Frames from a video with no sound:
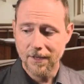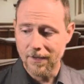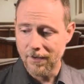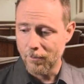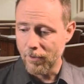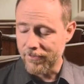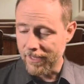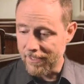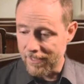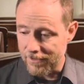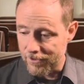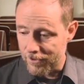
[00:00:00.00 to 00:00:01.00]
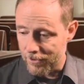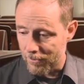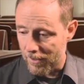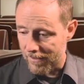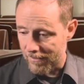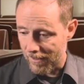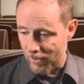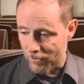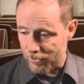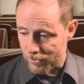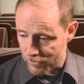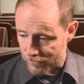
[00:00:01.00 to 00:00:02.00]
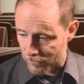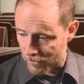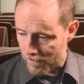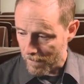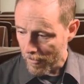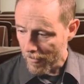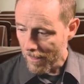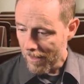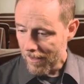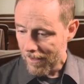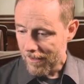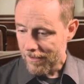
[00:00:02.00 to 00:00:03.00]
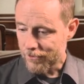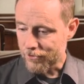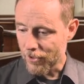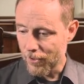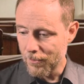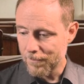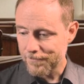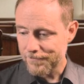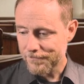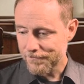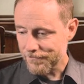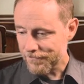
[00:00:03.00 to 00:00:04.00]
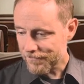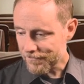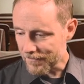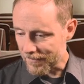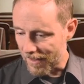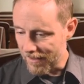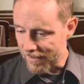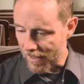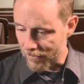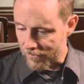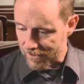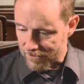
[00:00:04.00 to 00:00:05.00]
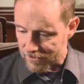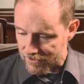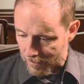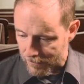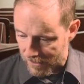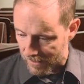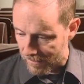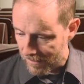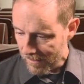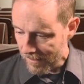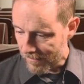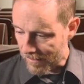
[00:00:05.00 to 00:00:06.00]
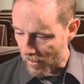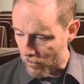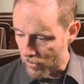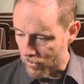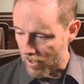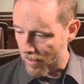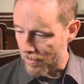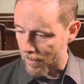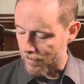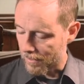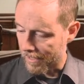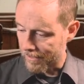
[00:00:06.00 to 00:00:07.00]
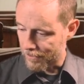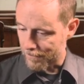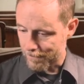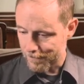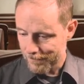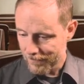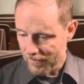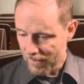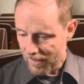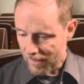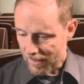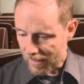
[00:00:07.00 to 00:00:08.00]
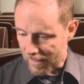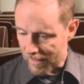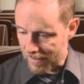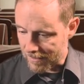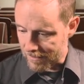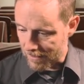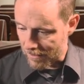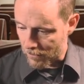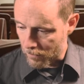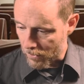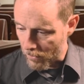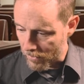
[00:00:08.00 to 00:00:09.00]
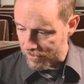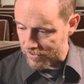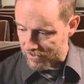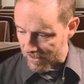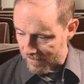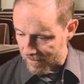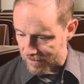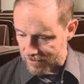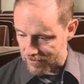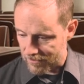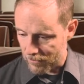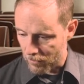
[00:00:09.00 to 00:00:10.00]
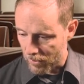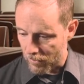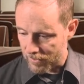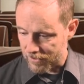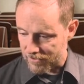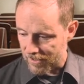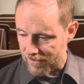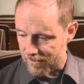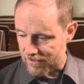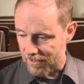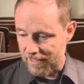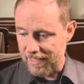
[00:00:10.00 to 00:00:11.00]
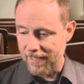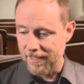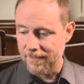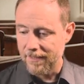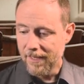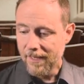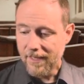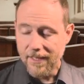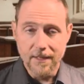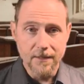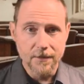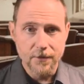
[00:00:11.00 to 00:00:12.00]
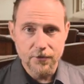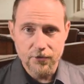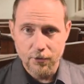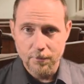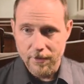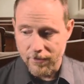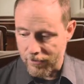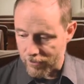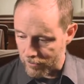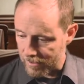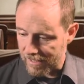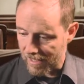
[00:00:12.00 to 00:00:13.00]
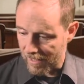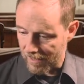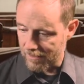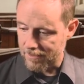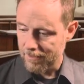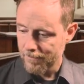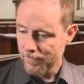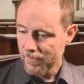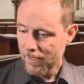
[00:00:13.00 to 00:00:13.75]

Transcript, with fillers: uh, what they need to do, and they are useful. So now this is something that will come up later. And uh, we're going to see this, we're going to see this again in Sermon thirty-eight.